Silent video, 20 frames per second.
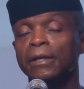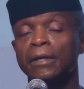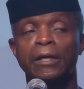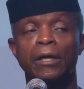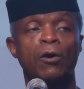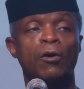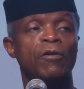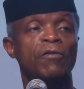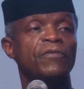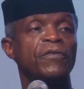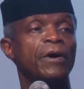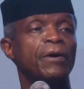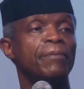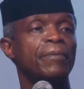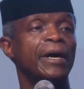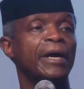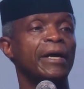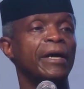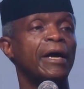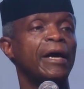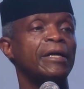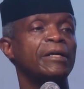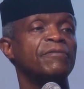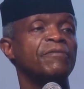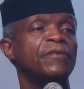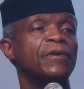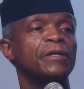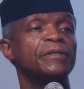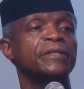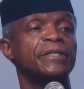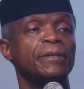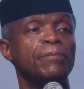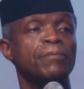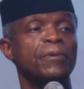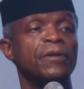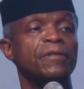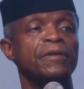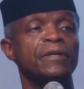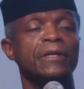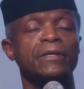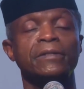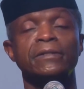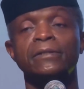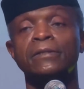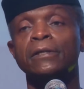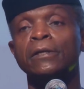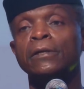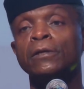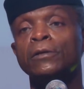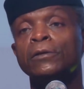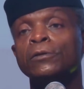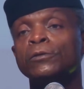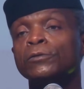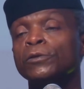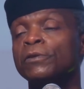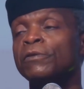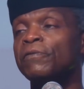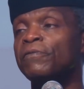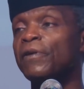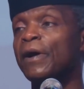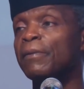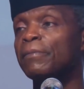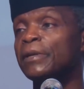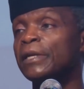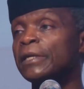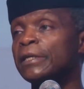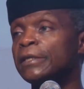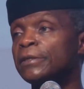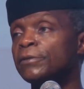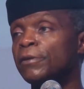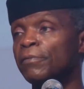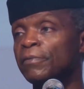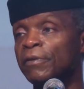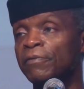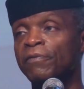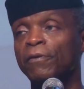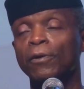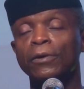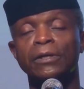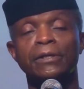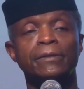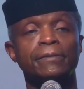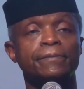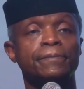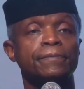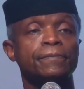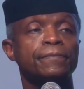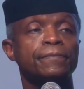I offer my heartfelt sympathies to the families of the fallen.